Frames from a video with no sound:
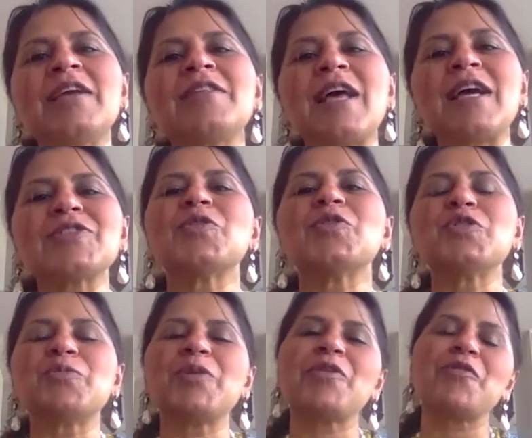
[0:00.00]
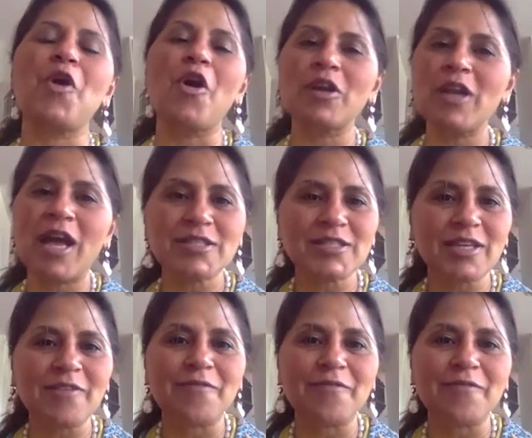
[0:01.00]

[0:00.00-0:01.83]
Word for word: that's going to be of long lasting